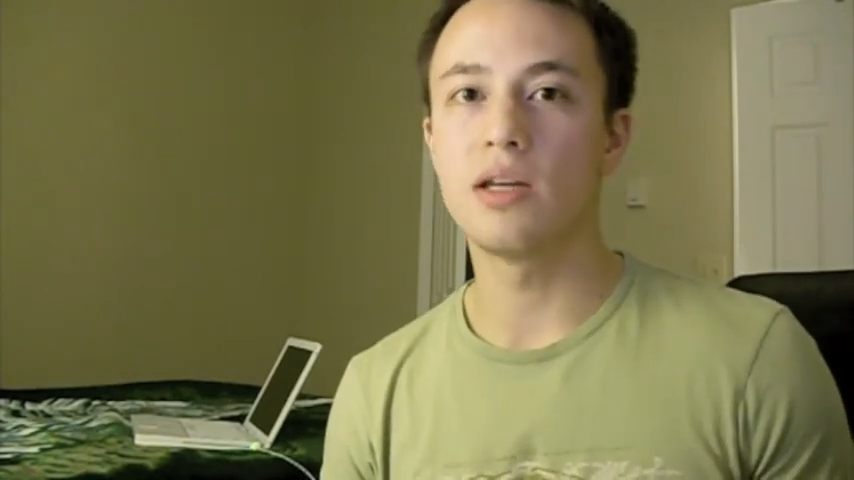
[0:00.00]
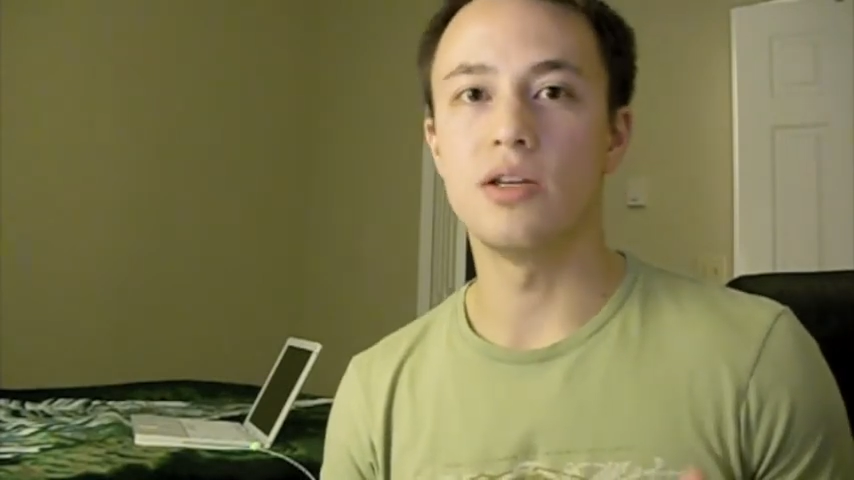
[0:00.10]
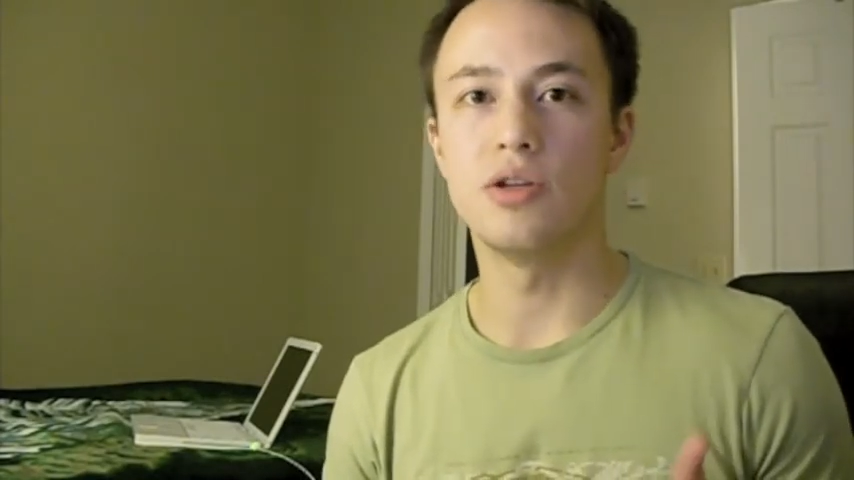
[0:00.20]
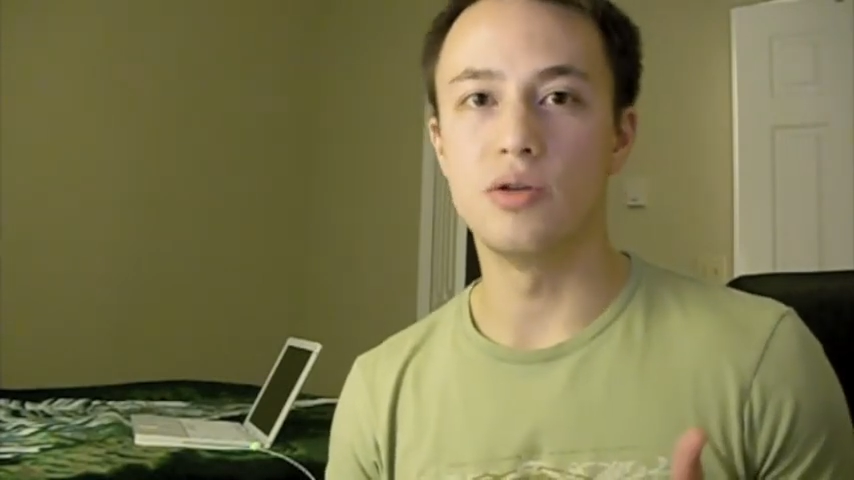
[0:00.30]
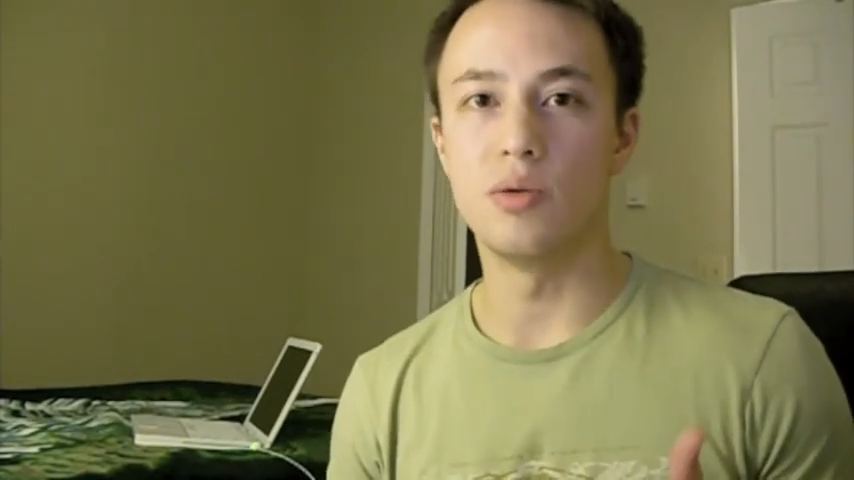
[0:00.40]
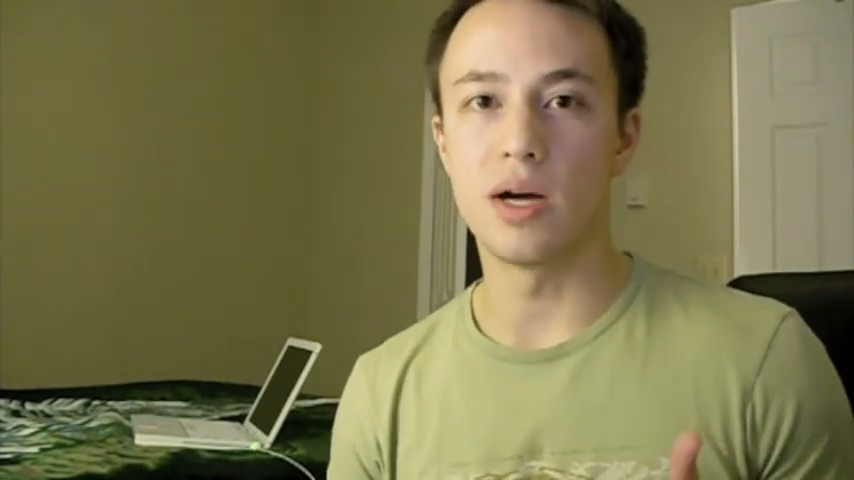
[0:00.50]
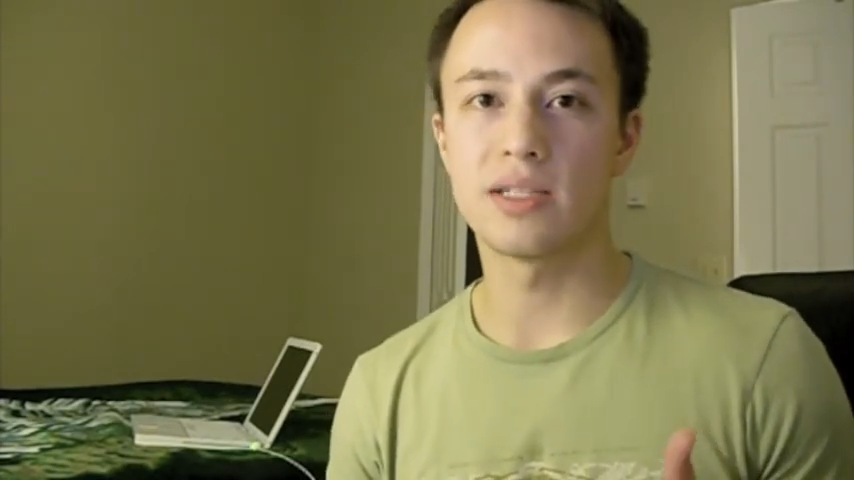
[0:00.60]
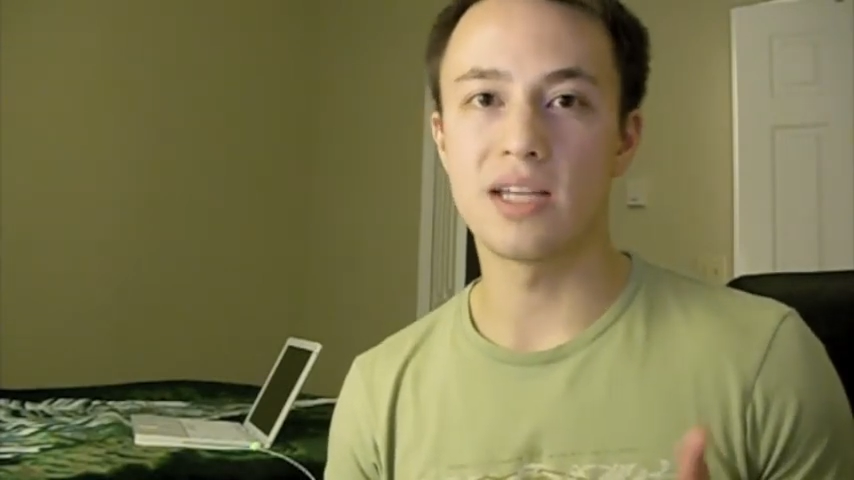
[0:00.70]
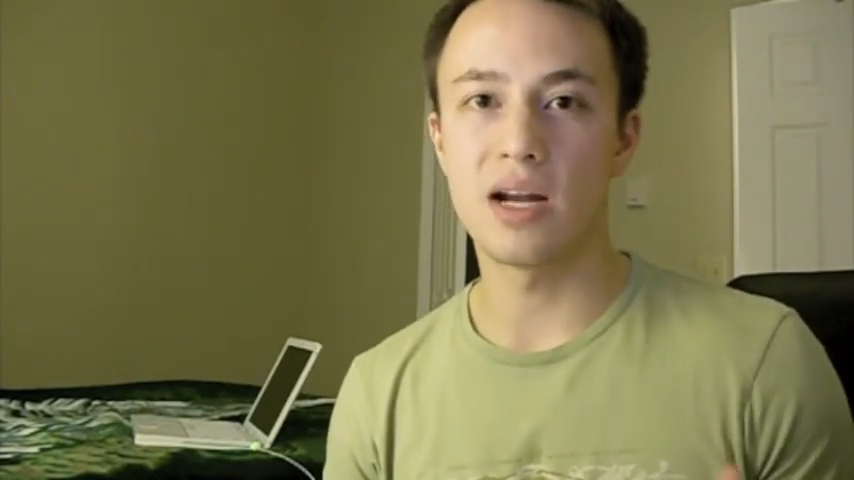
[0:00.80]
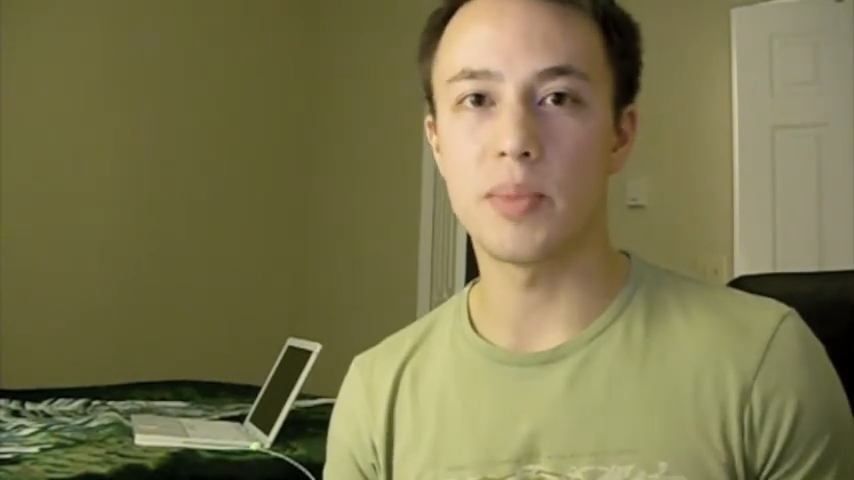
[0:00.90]
you
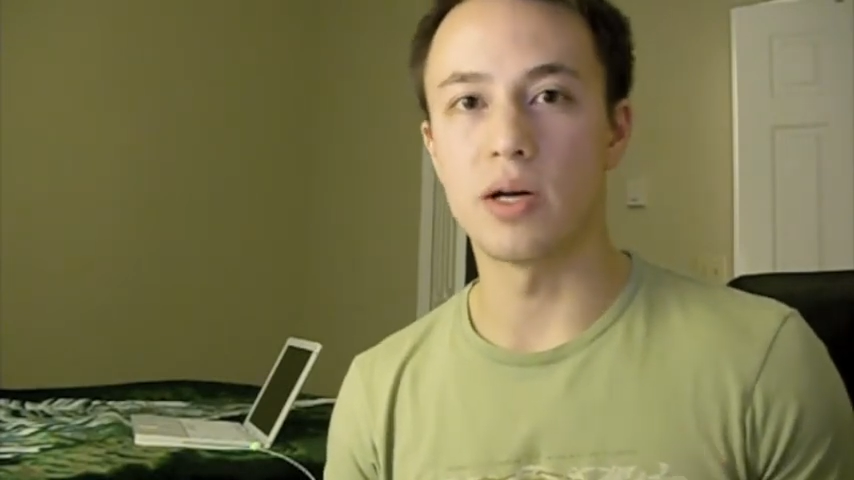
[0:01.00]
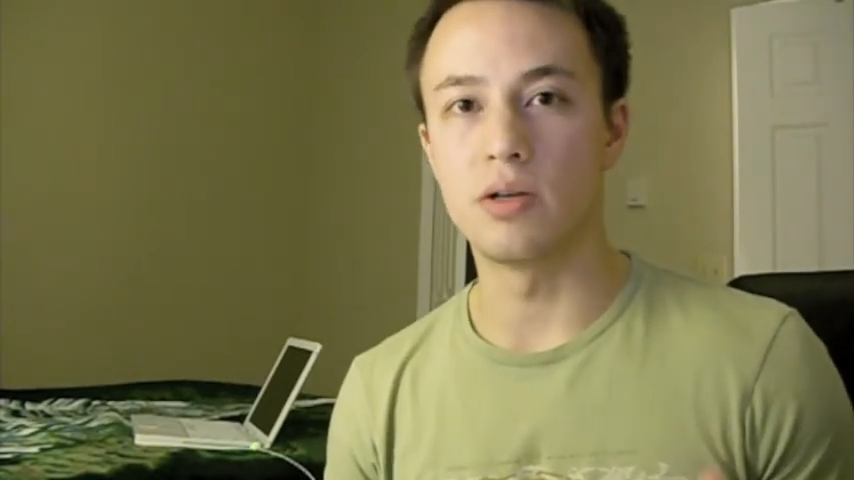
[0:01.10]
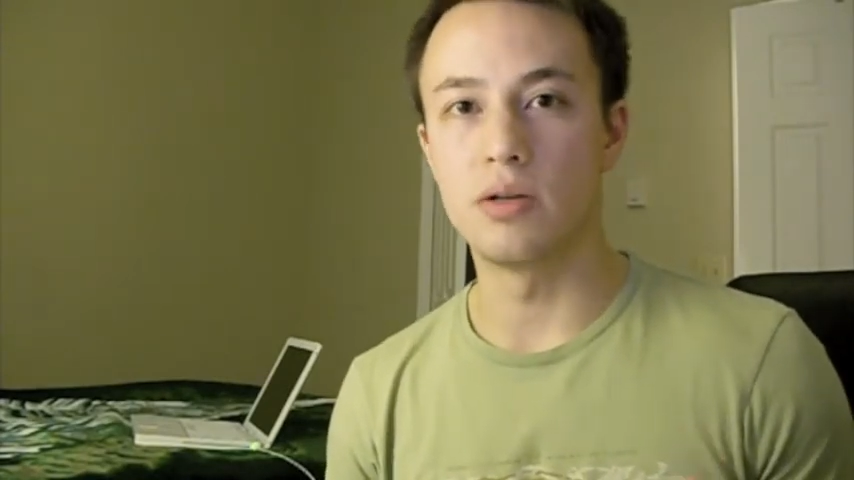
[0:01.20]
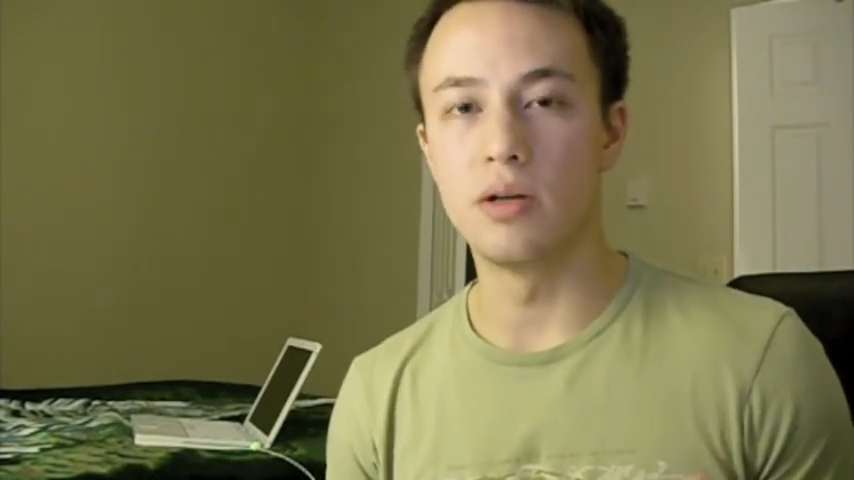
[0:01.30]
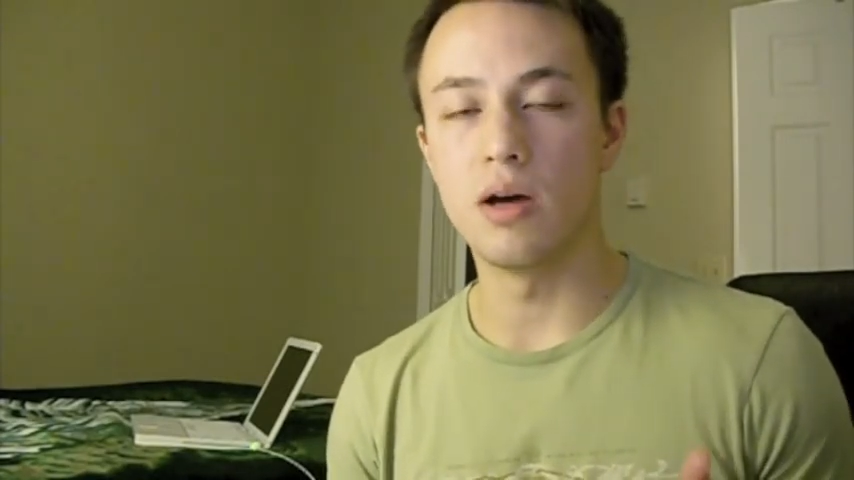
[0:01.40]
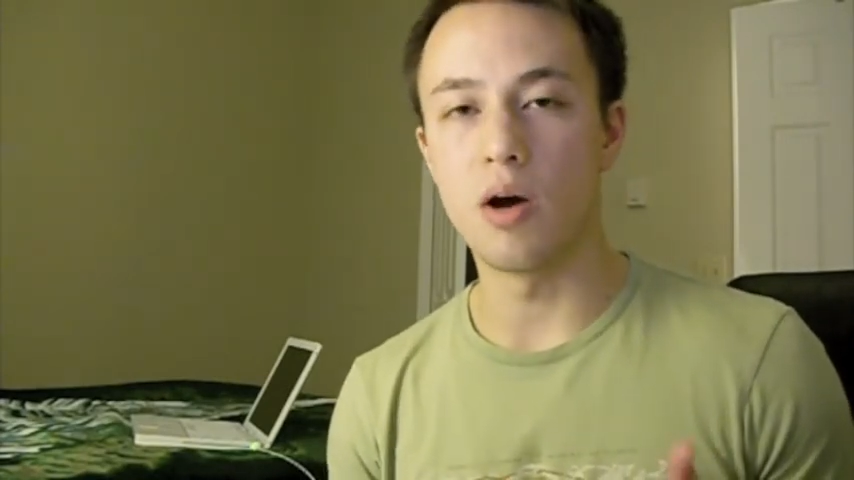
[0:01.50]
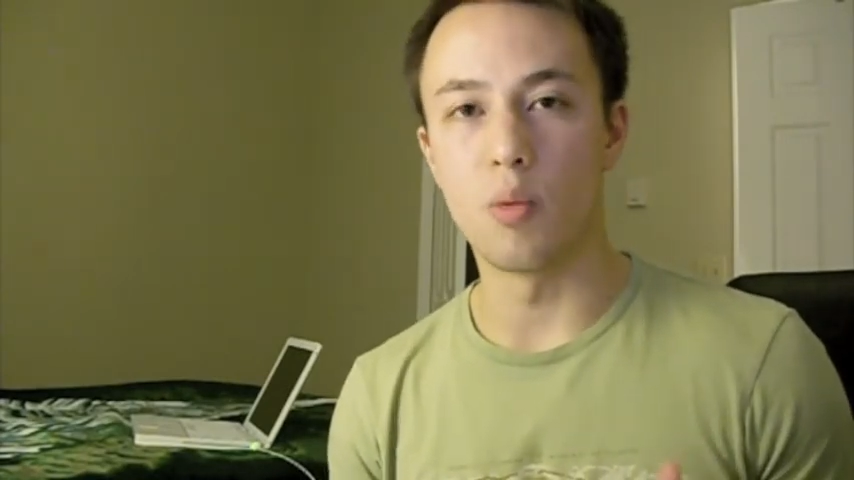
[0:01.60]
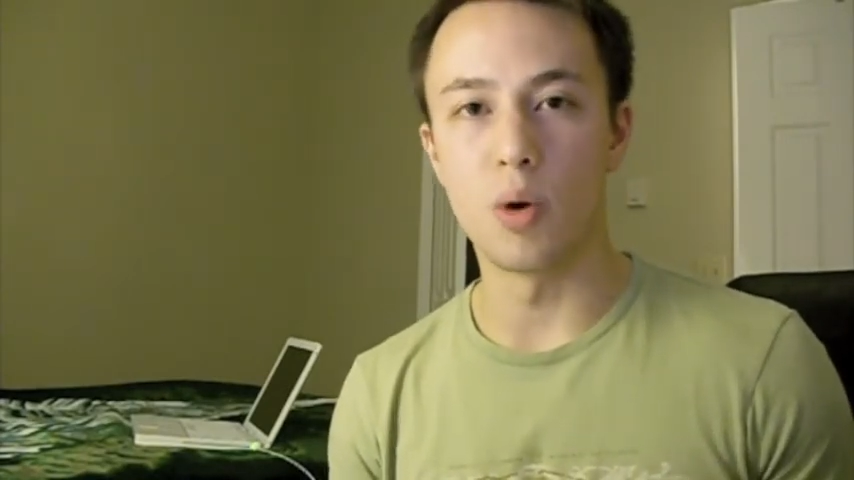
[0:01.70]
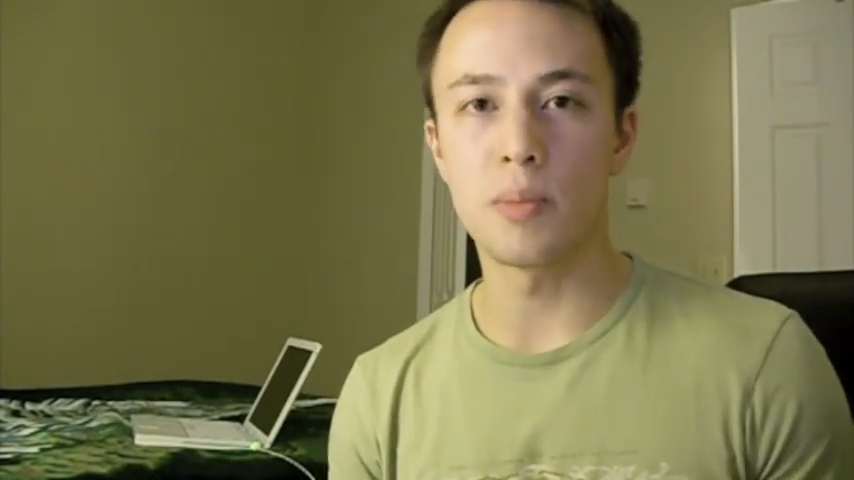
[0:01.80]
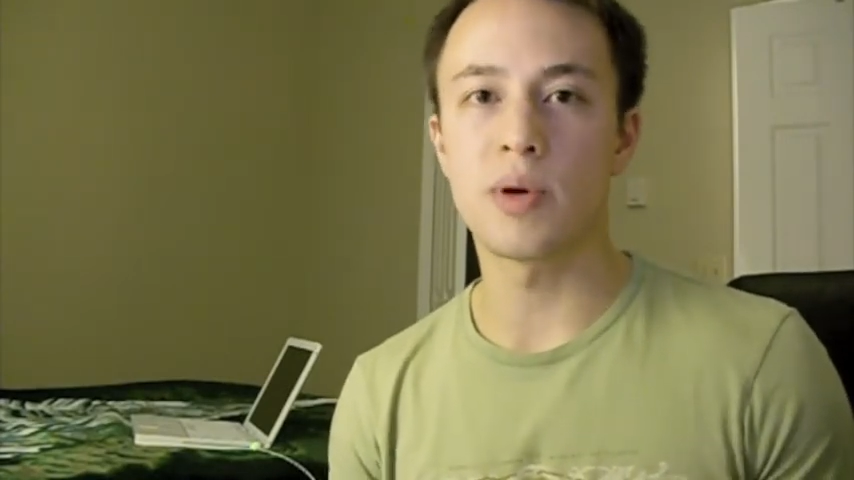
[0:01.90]
set up a
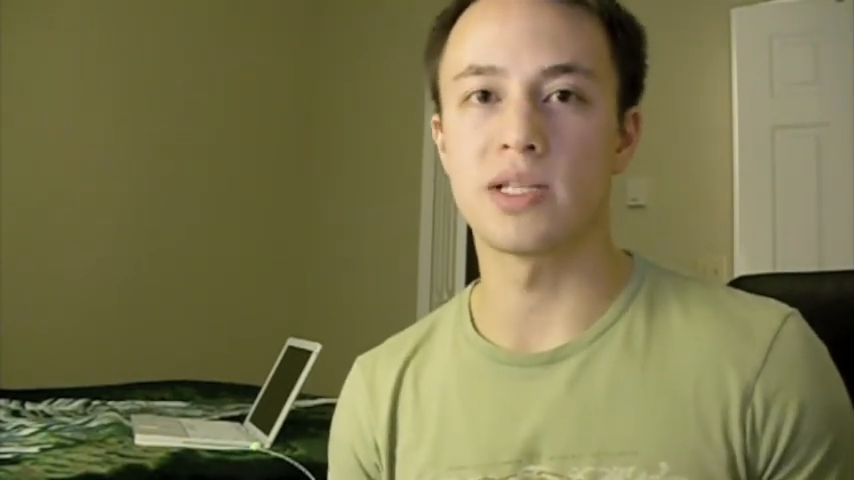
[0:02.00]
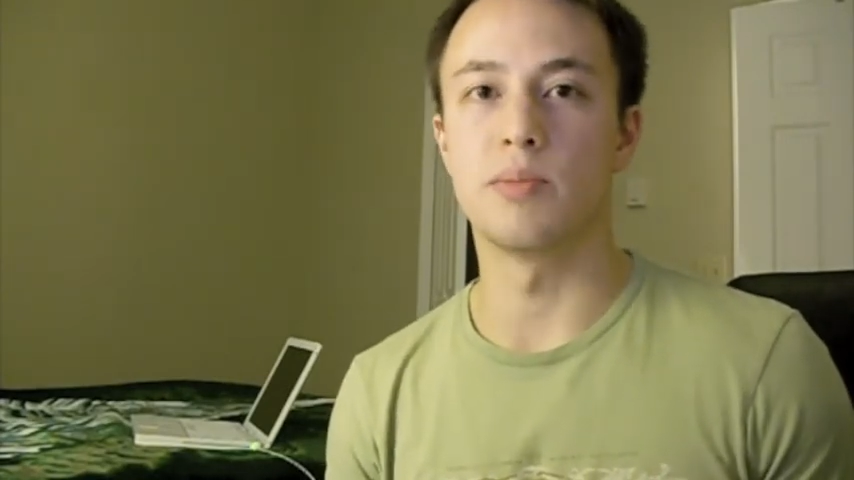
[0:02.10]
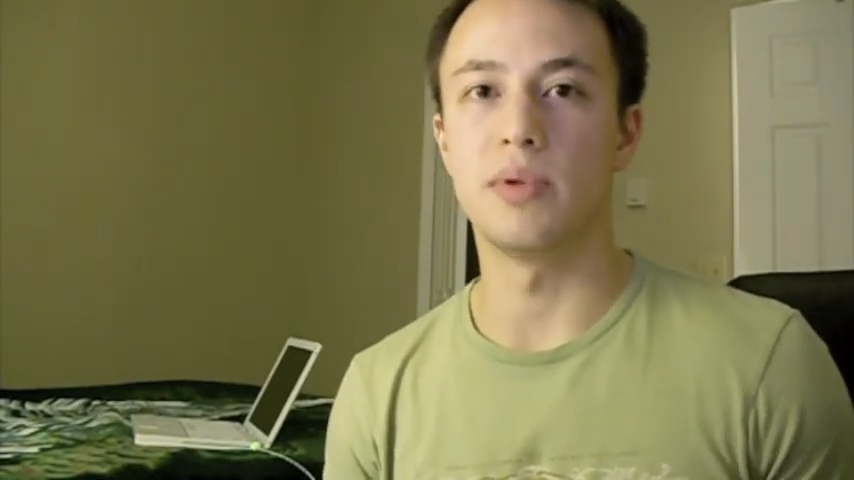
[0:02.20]
WordPress